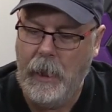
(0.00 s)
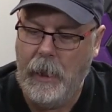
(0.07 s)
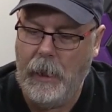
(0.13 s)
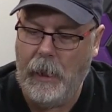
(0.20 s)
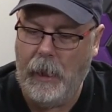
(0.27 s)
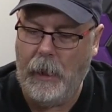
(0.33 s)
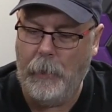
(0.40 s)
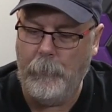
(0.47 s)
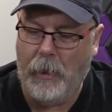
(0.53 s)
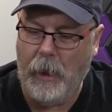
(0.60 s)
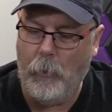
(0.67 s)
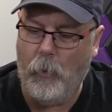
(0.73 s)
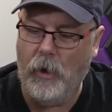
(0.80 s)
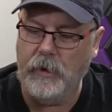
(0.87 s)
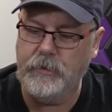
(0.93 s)
Um, I
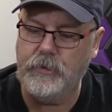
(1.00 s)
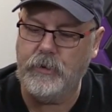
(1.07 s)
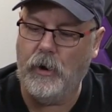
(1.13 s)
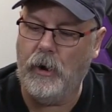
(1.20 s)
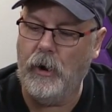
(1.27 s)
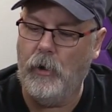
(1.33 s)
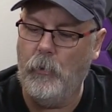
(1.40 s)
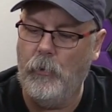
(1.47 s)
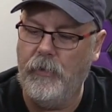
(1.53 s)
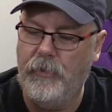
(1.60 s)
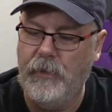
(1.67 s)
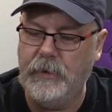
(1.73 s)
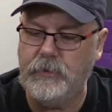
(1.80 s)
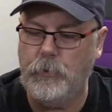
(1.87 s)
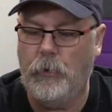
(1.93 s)
want to start out with
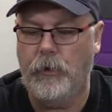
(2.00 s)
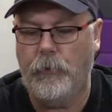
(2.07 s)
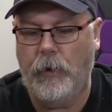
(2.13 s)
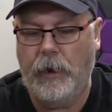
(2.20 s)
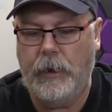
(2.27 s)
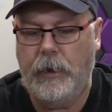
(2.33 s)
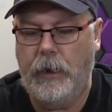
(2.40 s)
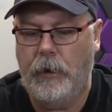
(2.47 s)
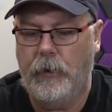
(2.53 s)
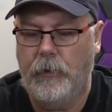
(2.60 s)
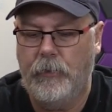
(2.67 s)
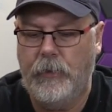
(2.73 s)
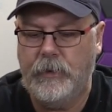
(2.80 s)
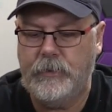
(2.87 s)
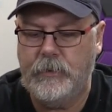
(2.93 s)
this one right here.
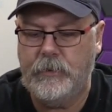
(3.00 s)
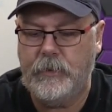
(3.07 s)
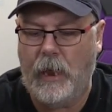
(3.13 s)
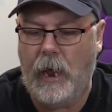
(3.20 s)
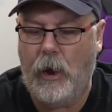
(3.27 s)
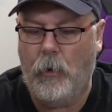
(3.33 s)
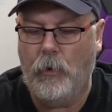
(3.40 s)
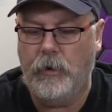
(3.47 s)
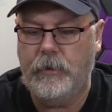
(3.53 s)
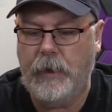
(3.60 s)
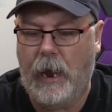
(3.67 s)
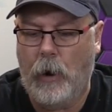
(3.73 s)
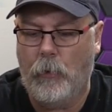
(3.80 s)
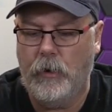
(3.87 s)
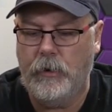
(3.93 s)
This is our
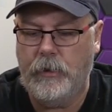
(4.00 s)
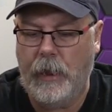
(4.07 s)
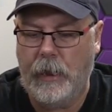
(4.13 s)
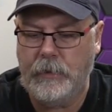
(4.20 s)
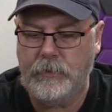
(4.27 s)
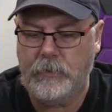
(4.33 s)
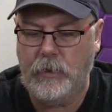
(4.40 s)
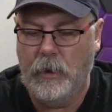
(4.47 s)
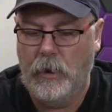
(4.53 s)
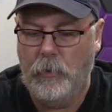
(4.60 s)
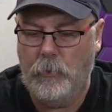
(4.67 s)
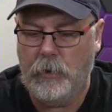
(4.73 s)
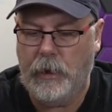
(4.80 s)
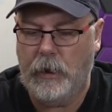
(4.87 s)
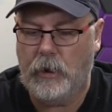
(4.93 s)
tower test.
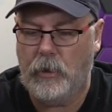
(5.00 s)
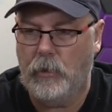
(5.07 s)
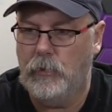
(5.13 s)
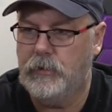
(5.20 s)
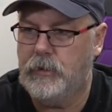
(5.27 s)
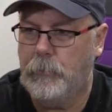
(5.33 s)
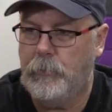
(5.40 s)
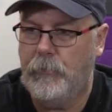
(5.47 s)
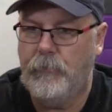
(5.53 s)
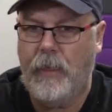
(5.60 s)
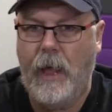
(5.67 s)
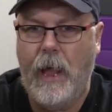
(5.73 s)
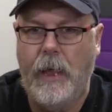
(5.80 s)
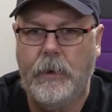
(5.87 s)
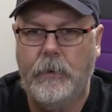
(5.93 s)
We'll get a close-up of
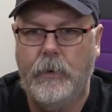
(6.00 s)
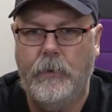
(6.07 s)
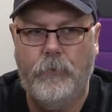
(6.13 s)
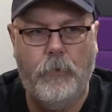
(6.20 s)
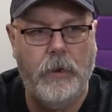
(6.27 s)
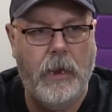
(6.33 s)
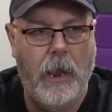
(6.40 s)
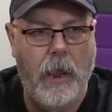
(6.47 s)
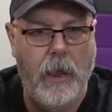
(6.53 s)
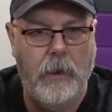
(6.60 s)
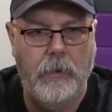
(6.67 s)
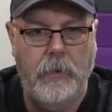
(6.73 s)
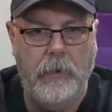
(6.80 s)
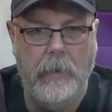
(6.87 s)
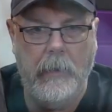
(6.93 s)
that if we can.